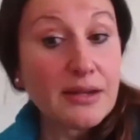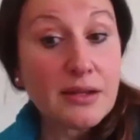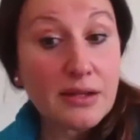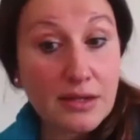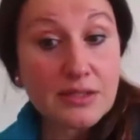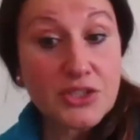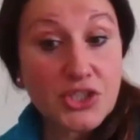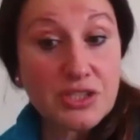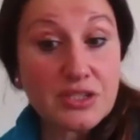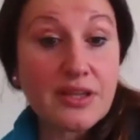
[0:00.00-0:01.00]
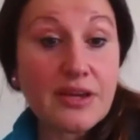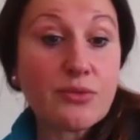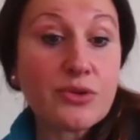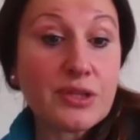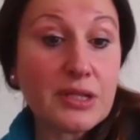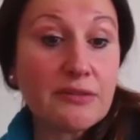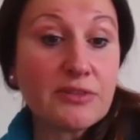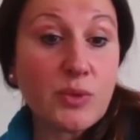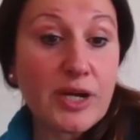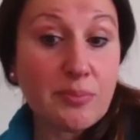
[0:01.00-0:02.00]
in addition to that, Ruth, a lovely
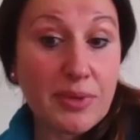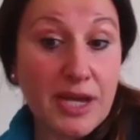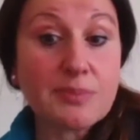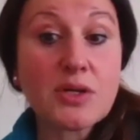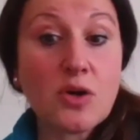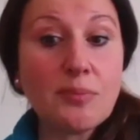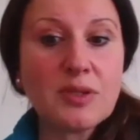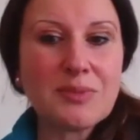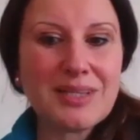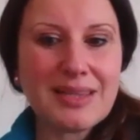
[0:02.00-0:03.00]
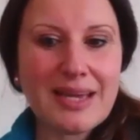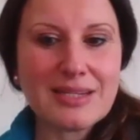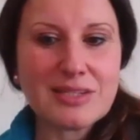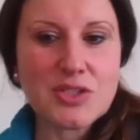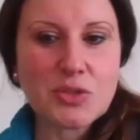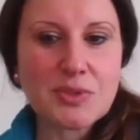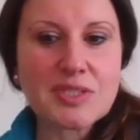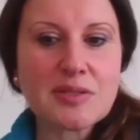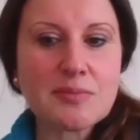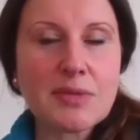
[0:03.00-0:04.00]
way to perhaps complement that is doing
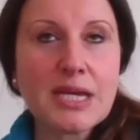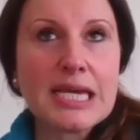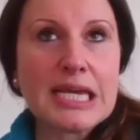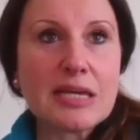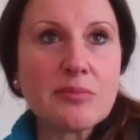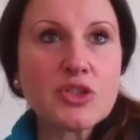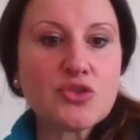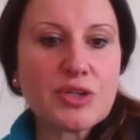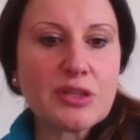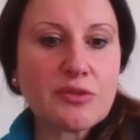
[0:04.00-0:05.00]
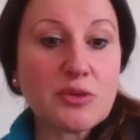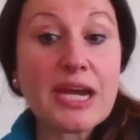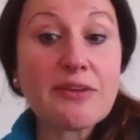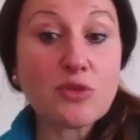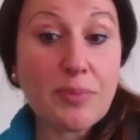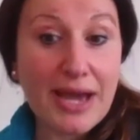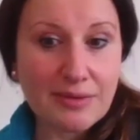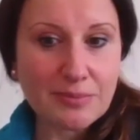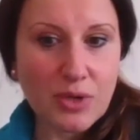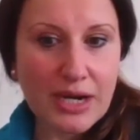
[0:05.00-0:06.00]
some imagery through behavioural
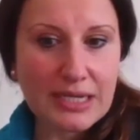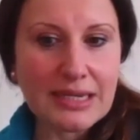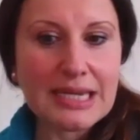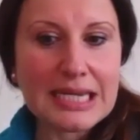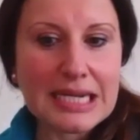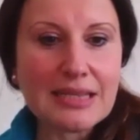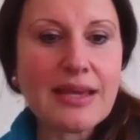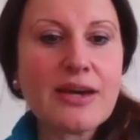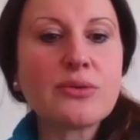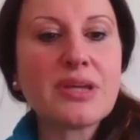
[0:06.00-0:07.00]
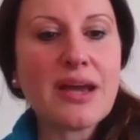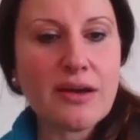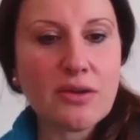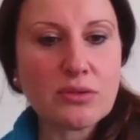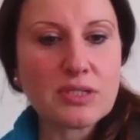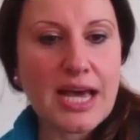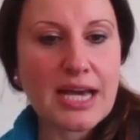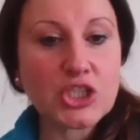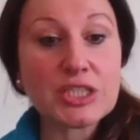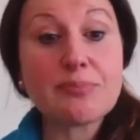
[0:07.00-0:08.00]
pattern breaking and getting the healthy adult to
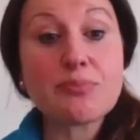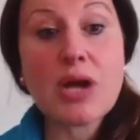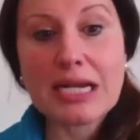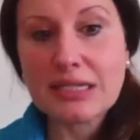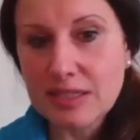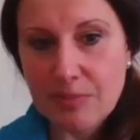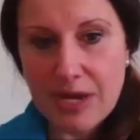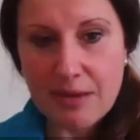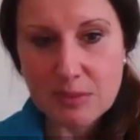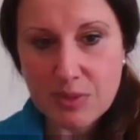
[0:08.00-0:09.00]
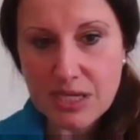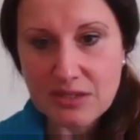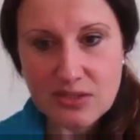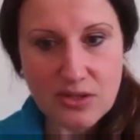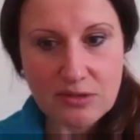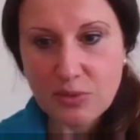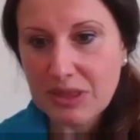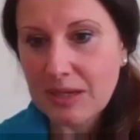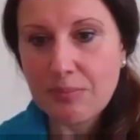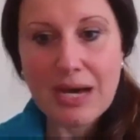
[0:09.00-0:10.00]
actually practice perhaps being assertive with
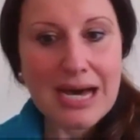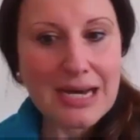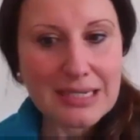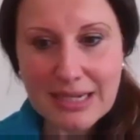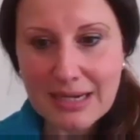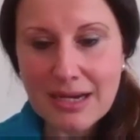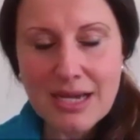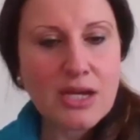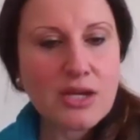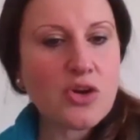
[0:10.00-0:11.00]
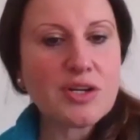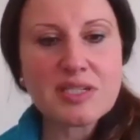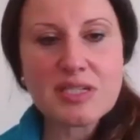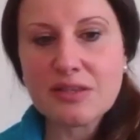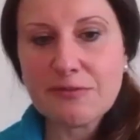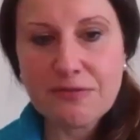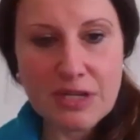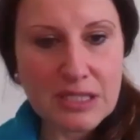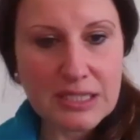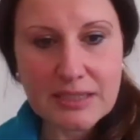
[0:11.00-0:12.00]
their partner, noticing the
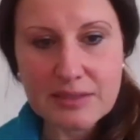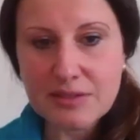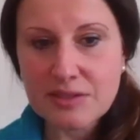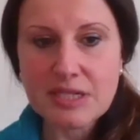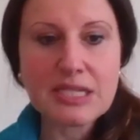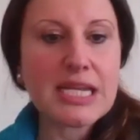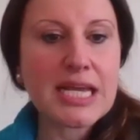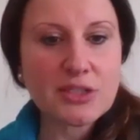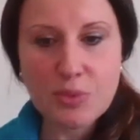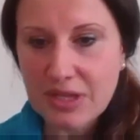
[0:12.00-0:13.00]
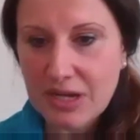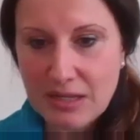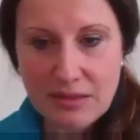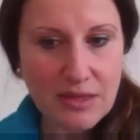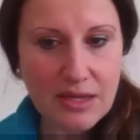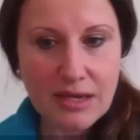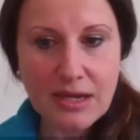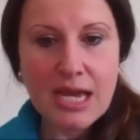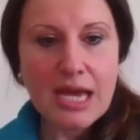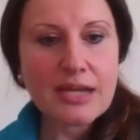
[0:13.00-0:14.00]
feelings, does it connect with anything,
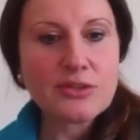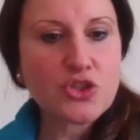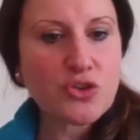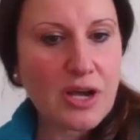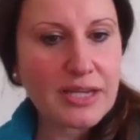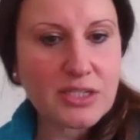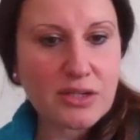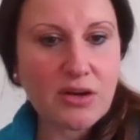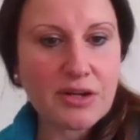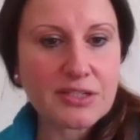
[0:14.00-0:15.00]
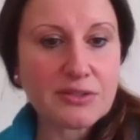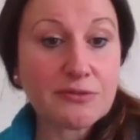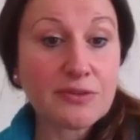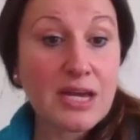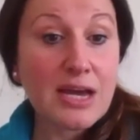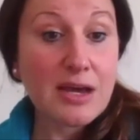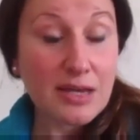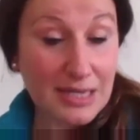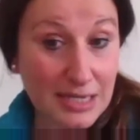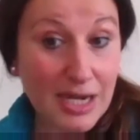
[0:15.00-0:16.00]
and trying to kind of
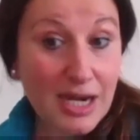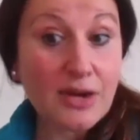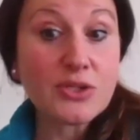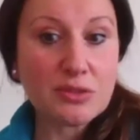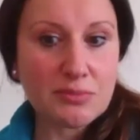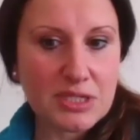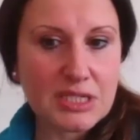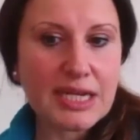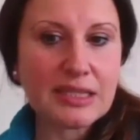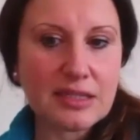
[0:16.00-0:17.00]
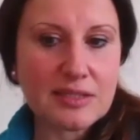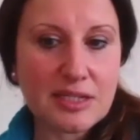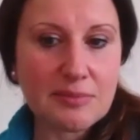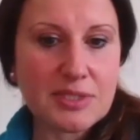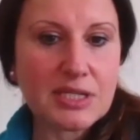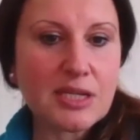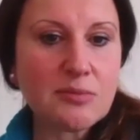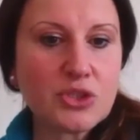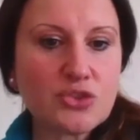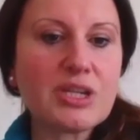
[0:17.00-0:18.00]
encourage them to take these steps in
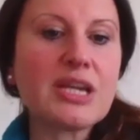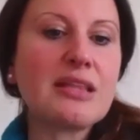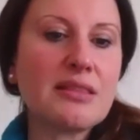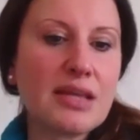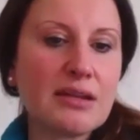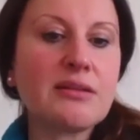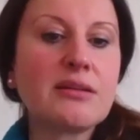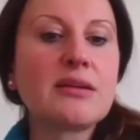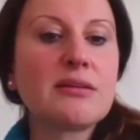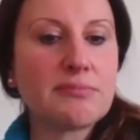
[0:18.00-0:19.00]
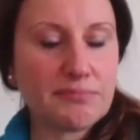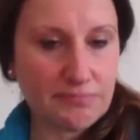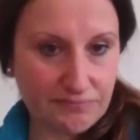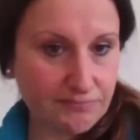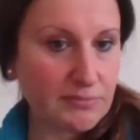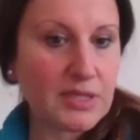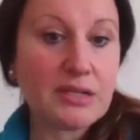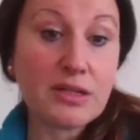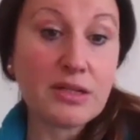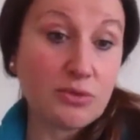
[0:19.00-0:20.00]
imagery and then
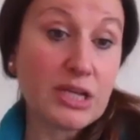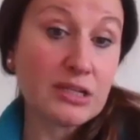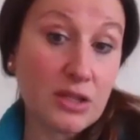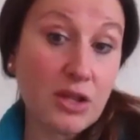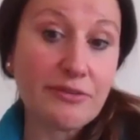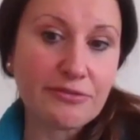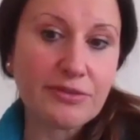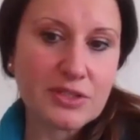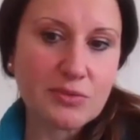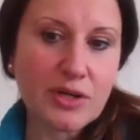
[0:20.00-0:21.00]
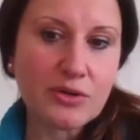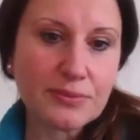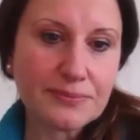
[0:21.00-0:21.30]
in life as well.